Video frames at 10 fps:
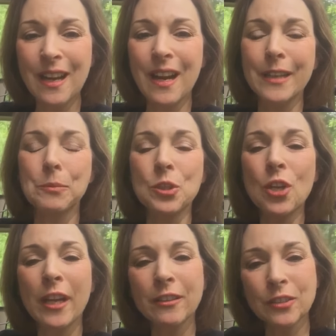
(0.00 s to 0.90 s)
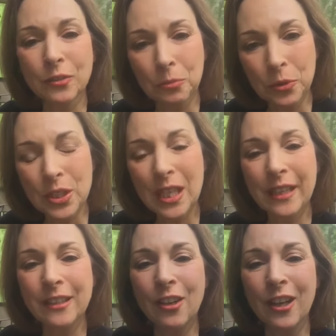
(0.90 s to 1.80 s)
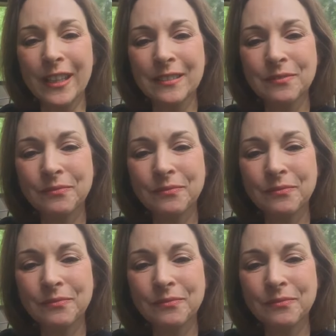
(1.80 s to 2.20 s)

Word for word: I am a child of the Most High God.